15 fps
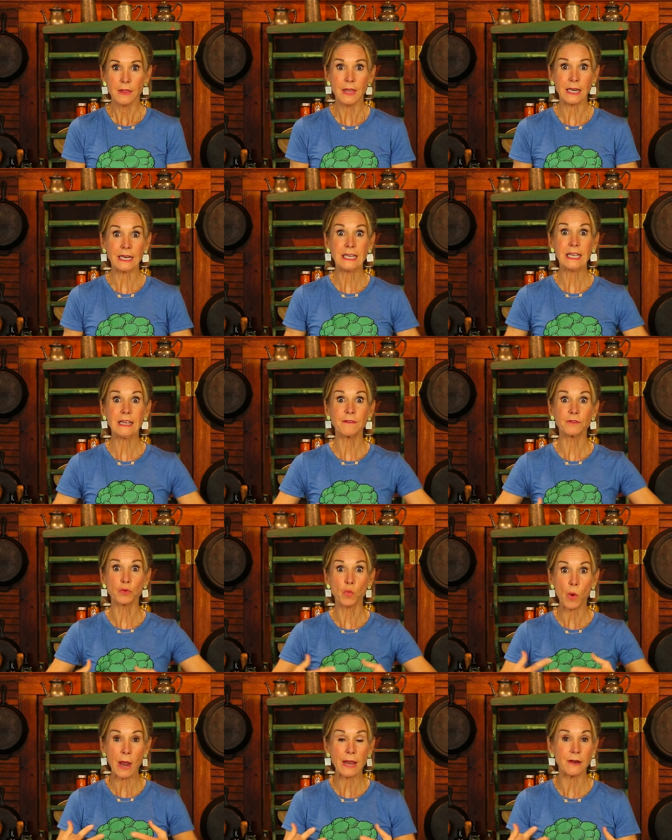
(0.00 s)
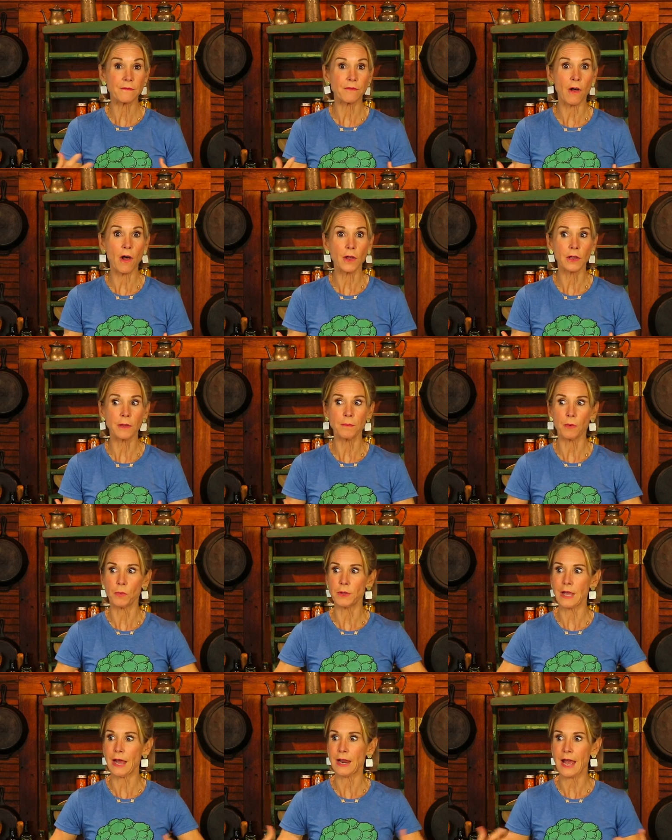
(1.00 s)
that gives weight and volume but
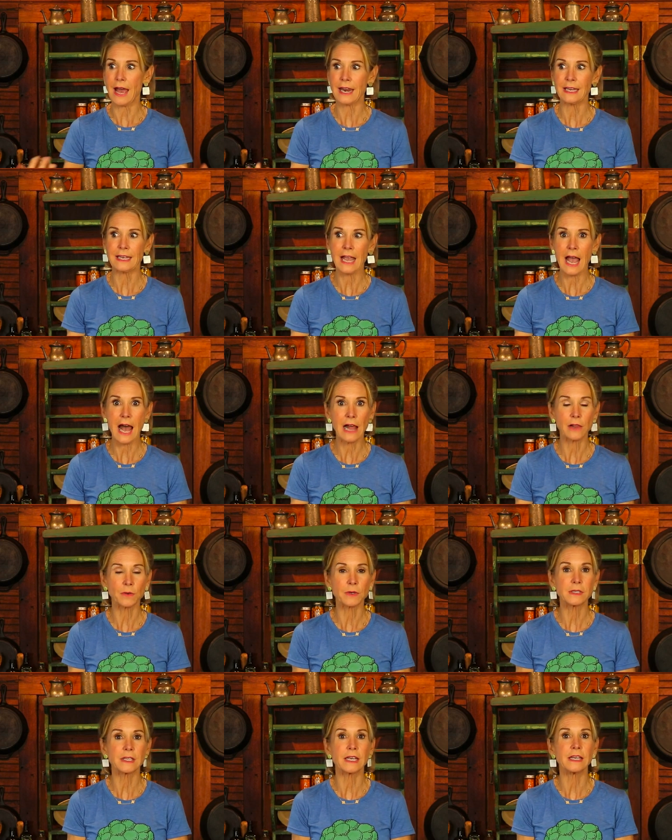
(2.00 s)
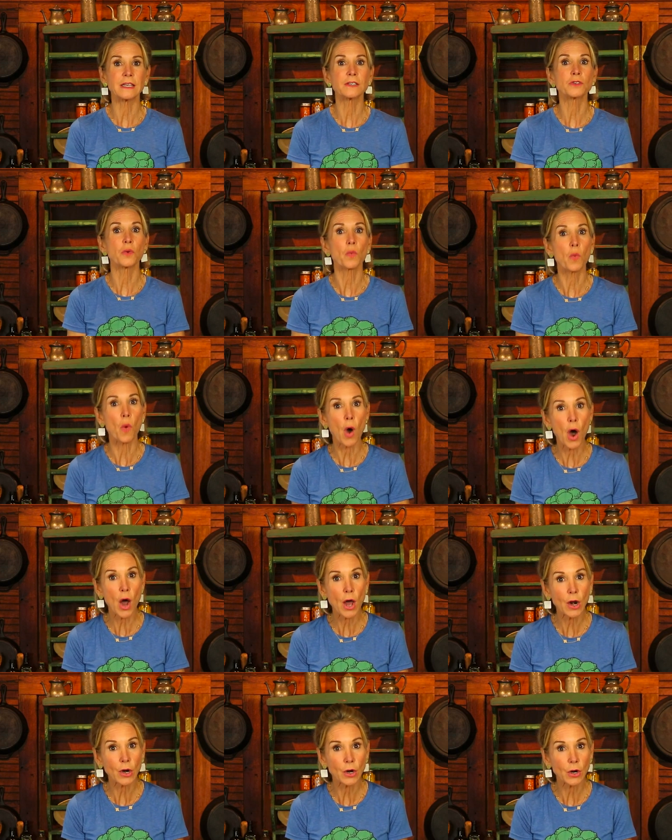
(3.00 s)
without adding calories is
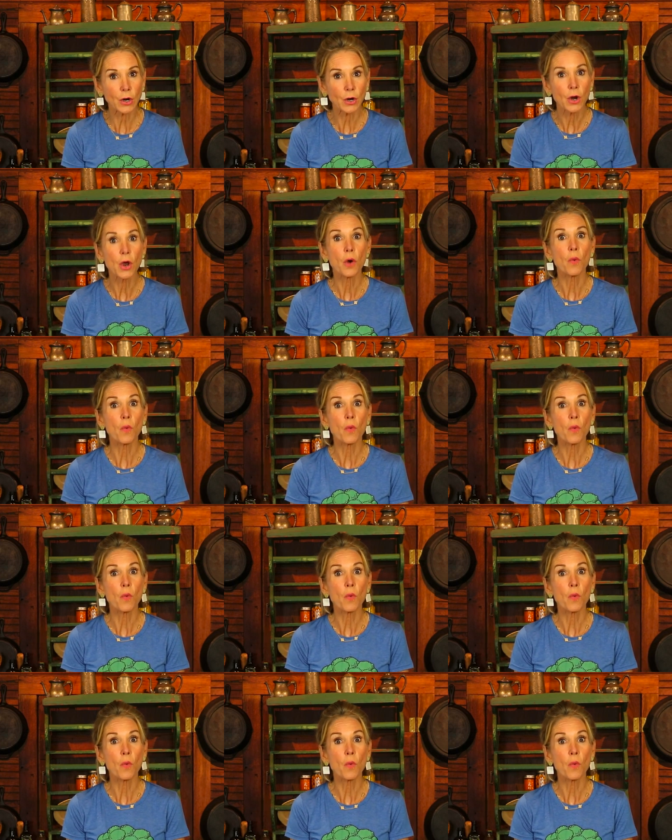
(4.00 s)
water.